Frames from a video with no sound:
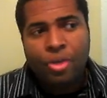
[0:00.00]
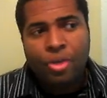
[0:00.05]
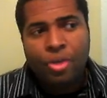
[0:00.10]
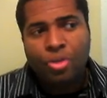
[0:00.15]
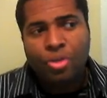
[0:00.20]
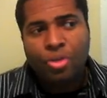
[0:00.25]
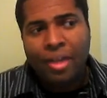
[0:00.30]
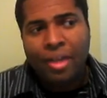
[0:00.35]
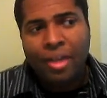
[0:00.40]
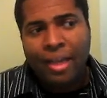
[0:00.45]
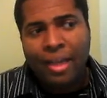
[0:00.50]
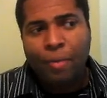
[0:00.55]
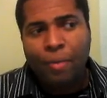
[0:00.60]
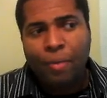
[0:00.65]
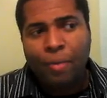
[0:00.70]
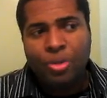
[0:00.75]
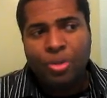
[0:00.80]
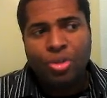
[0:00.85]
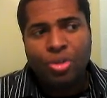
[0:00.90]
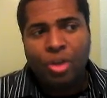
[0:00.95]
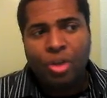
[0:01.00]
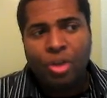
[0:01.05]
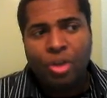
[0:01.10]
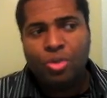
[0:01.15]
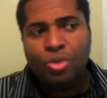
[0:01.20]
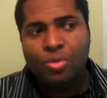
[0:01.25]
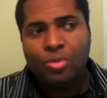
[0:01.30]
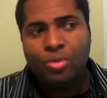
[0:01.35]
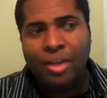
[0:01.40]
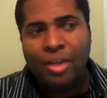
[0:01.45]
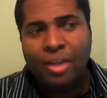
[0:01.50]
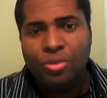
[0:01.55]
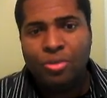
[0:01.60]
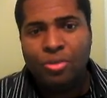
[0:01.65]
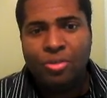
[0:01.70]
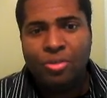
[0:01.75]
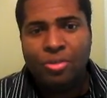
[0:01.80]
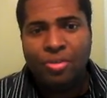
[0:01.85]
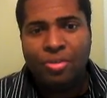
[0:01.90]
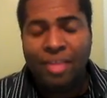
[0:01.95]
So then it would start to get you
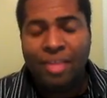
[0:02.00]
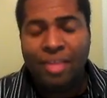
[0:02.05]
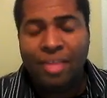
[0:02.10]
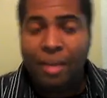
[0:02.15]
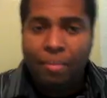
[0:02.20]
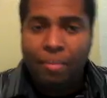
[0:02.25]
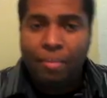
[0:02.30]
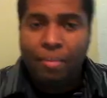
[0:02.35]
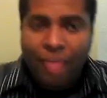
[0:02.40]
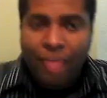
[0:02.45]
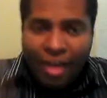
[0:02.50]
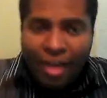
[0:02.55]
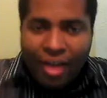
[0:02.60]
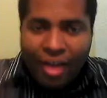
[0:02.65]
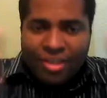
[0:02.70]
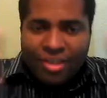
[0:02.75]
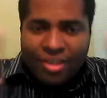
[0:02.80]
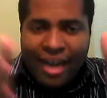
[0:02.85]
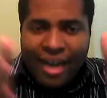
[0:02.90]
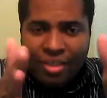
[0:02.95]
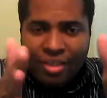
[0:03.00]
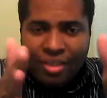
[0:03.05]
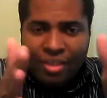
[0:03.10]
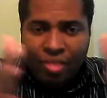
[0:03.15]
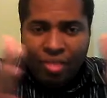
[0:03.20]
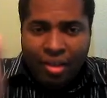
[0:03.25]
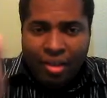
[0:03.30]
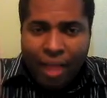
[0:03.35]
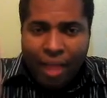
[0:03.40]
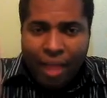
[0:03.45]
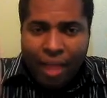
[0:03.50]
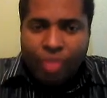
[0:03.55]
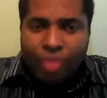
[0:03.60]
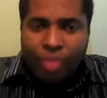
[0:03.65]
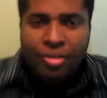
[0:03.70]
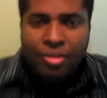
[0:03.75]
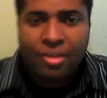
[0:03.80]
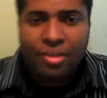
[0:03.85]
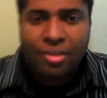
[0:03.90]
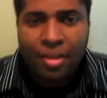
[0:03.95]
to think outside the 3D
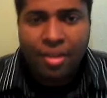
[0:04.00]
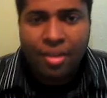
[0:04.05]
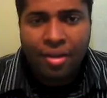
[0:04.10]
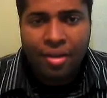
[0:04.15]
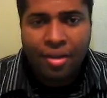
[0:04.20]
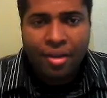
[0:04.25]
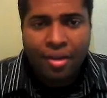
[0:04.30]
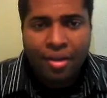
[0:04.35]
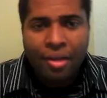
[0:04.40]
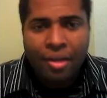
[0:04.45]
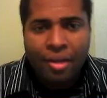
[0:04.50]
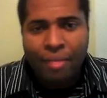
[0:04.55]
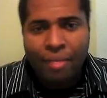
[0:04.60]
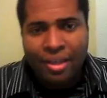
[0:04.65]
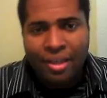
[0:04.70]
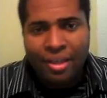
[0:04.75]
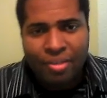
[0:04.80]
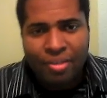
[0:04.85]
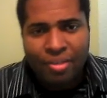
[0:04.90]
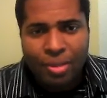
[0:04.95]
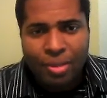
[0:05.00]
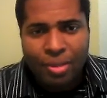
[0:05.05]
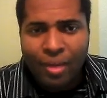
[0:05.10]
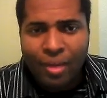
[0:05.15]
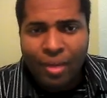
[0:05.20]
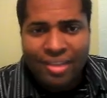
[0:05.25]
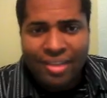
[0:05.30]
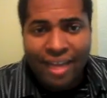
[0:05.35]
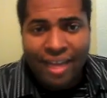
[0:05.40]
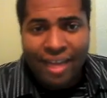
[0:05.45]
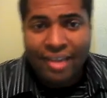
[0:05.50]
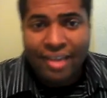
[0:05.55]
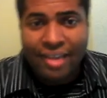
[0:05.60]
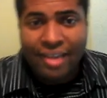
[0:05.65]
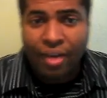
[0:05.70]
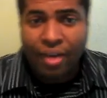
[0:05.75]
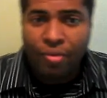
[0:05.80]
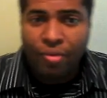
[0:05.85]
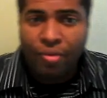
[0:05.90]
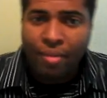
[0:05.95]
boundaries. Because the reason why science
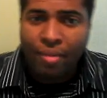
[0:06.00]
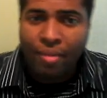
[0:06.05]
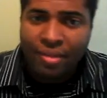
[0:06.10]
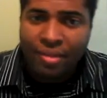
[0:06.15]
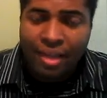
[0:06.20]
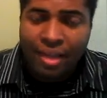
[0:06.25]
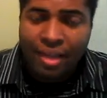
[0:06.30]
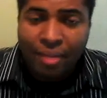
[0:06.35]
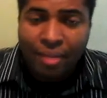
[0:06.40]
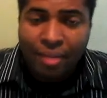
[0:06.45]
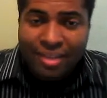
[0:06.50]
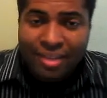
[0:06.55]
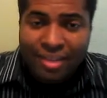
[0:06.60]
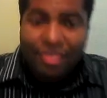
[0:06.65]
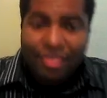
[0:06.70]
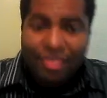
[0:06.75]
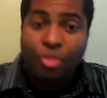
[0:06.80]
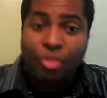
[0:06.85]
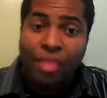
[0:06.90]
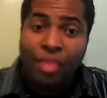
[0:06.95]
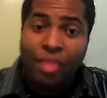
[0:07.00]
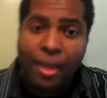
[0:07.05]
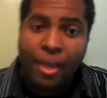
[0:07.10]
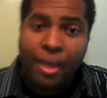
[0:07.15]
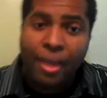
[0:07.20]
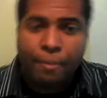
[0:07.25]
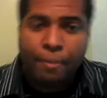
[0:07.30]
can't confirm everything, because it's still 3D.